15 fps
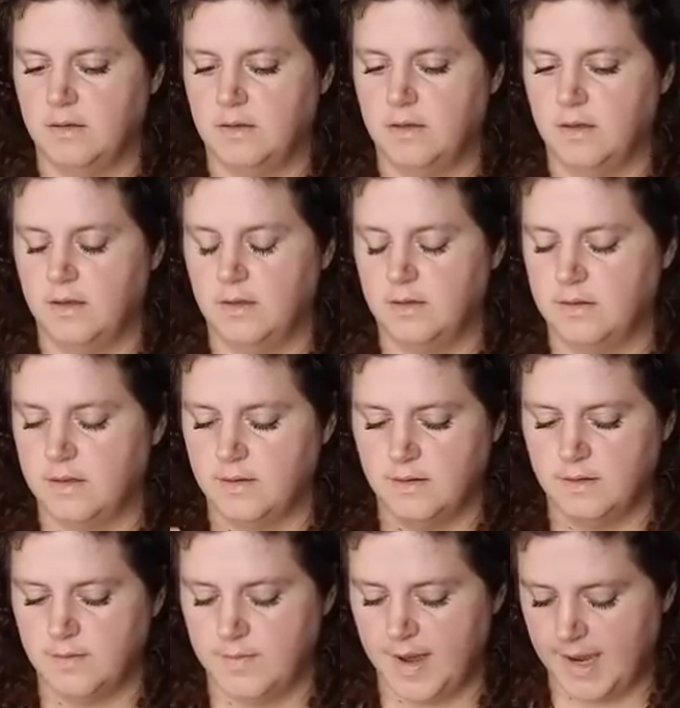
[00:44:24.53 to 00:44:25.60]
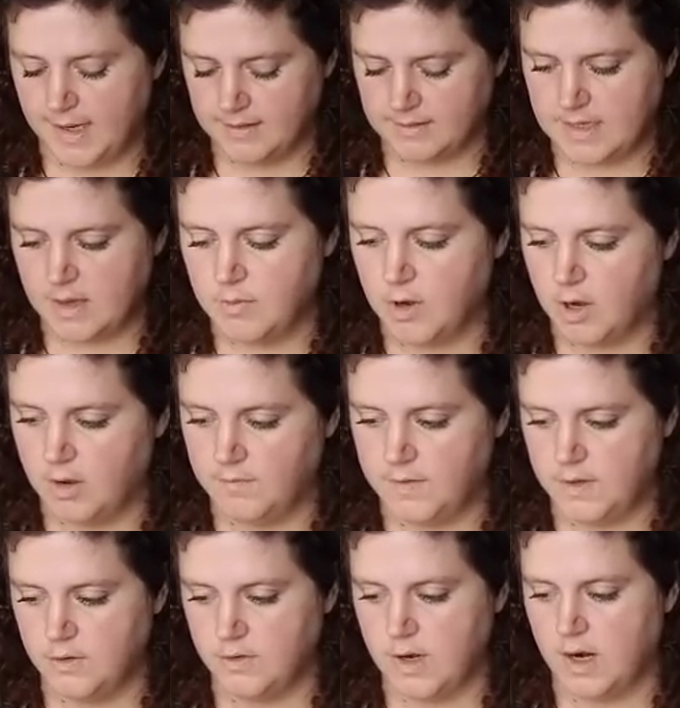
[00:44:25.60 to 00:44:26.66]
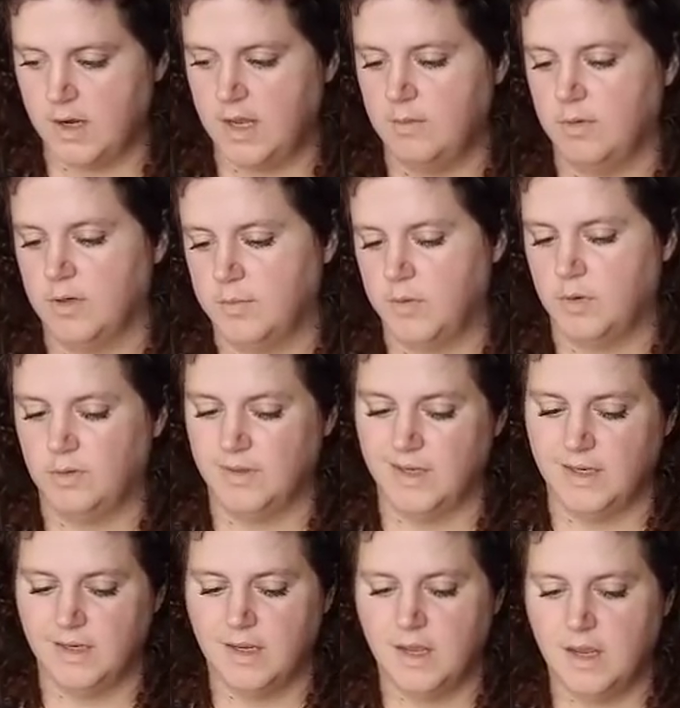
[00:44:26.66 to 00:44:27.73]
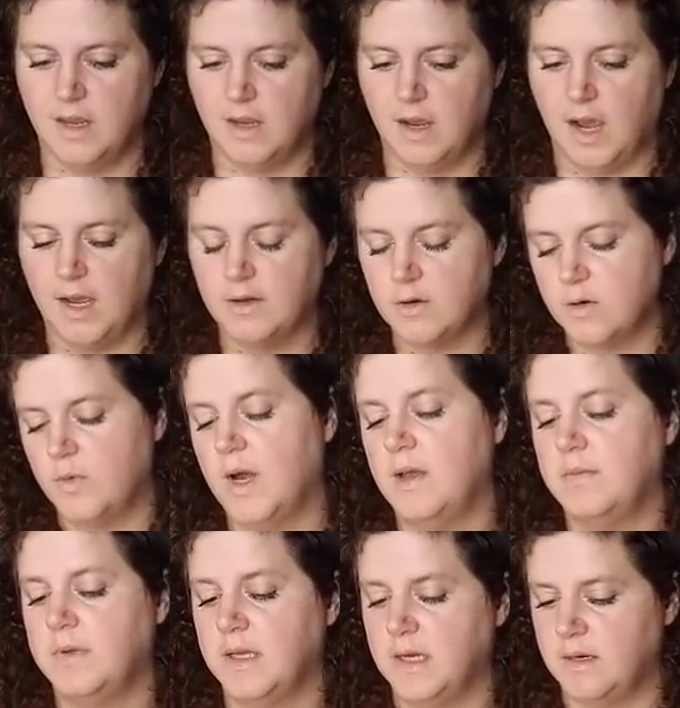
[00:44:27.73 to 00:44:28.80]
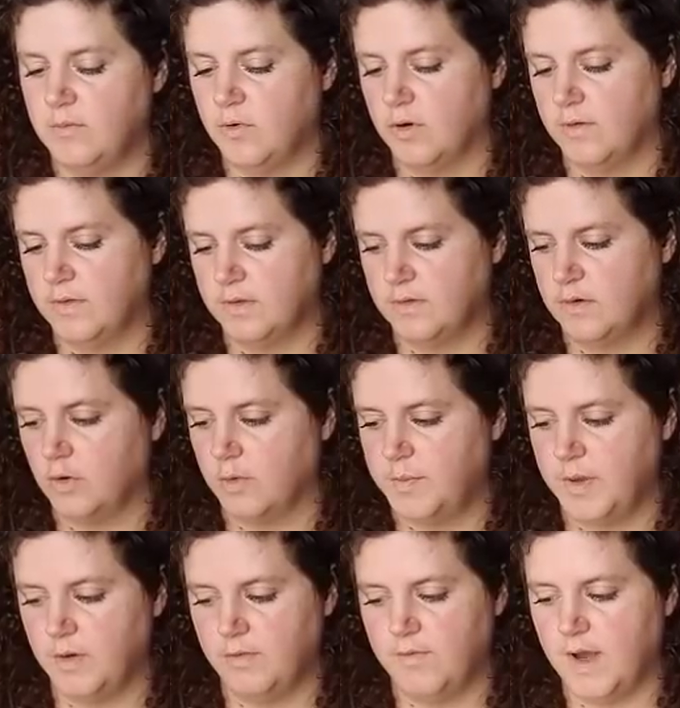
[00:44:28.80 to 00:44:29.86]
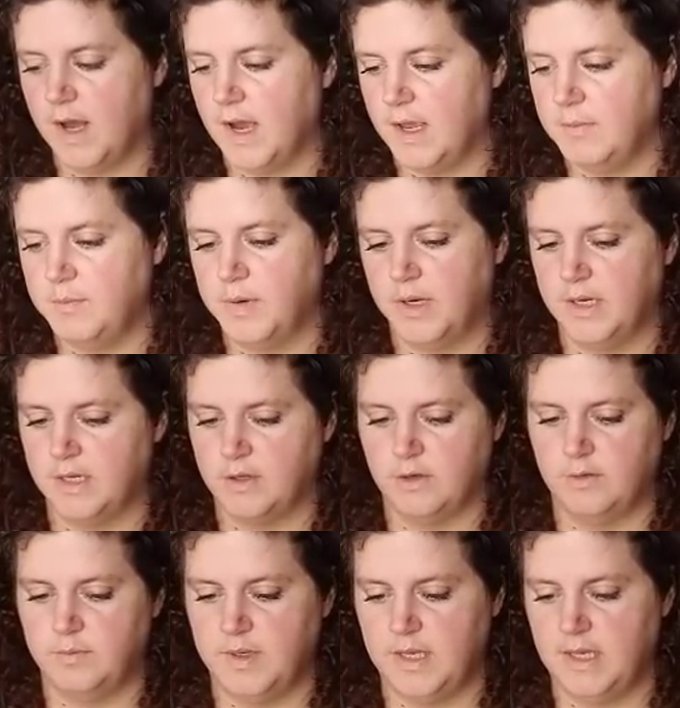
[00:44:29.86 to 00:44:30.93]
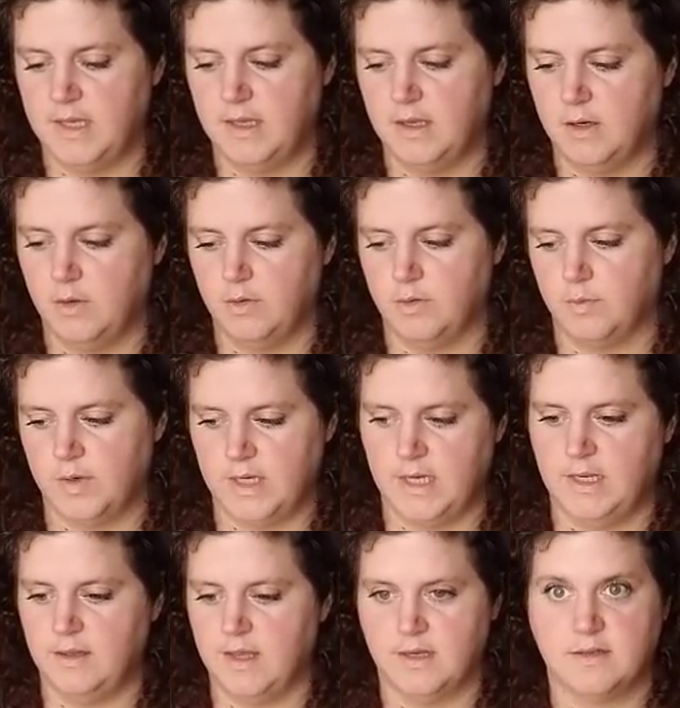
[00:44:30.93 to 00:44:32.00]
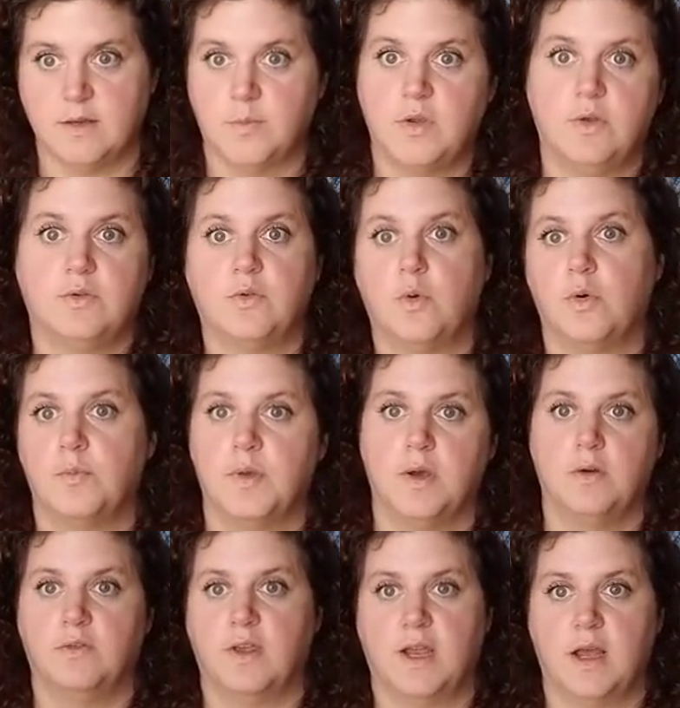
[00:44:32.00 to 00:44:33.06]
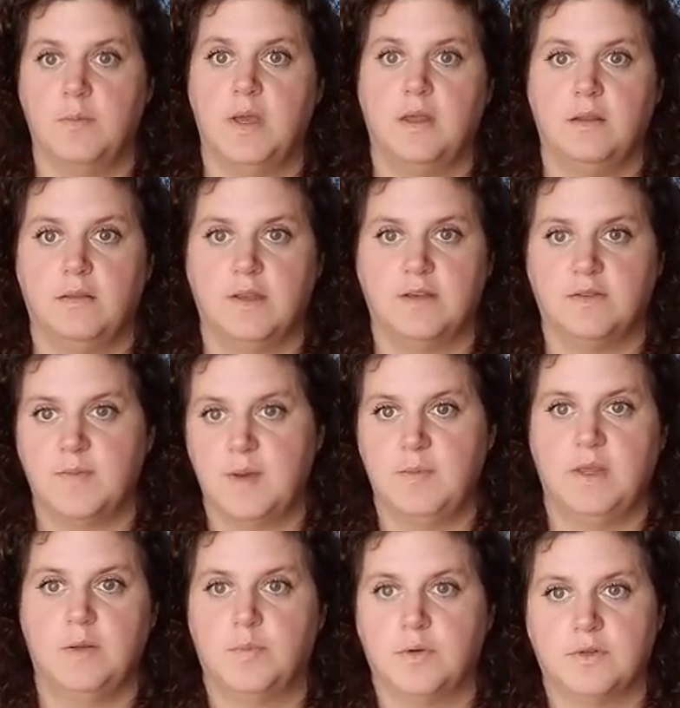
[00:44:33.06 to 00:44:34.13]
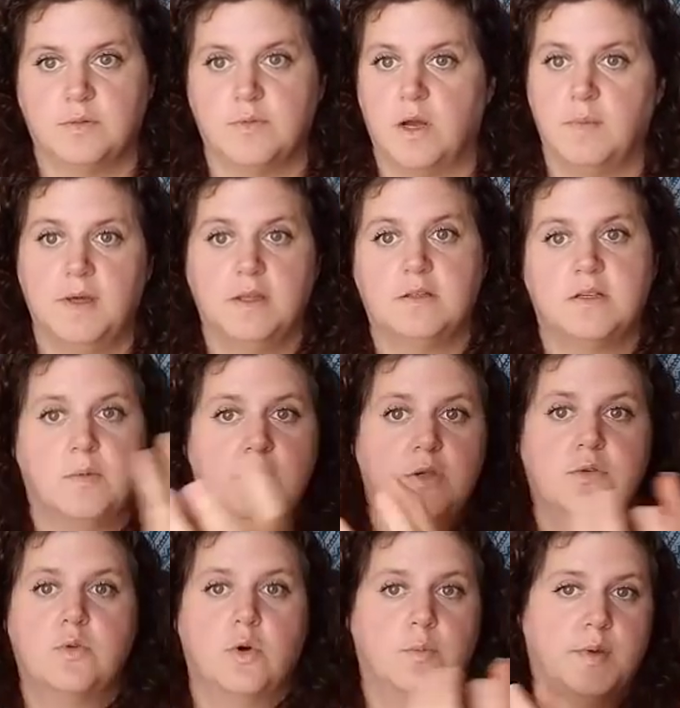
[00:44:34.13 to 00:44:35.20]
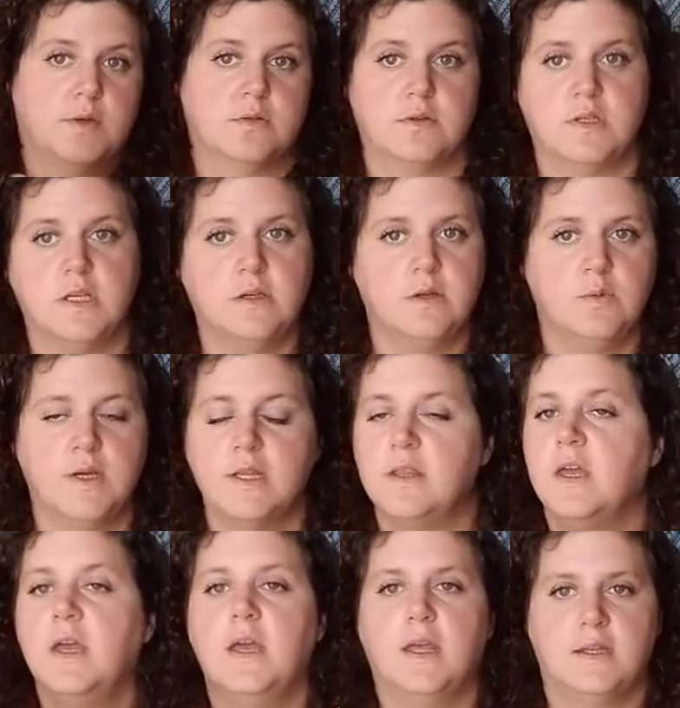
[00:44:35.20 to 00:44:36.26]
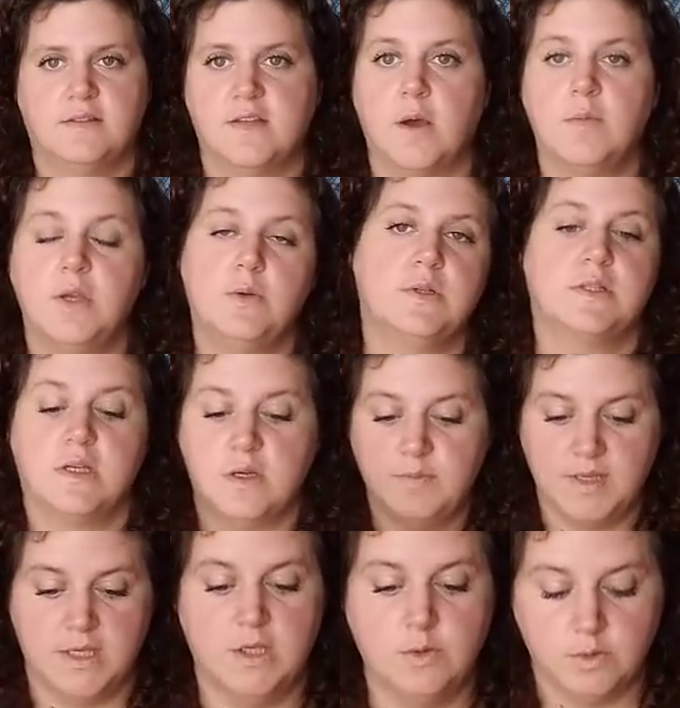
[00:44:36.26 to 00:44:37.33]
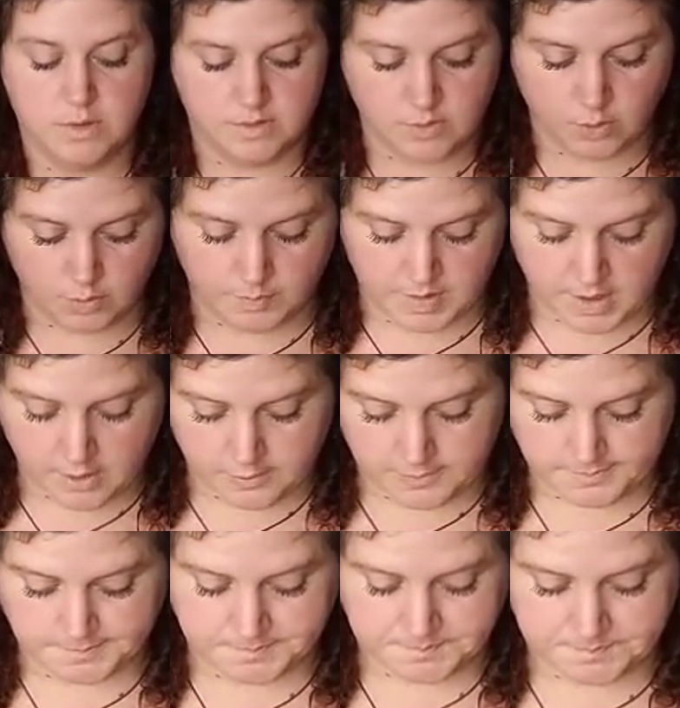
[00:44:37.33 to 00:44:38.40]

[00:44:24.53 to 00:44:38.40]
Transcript: The mask came off and you're not able to uphold it. I don't know why I'm getting more of the Scorpio vibe, but it could be, you know, the reading that some of you Scorpios, like this may be the person talking about that some of you Scorpios are dealing with. And some of you, it's going to be you, the Scorpio.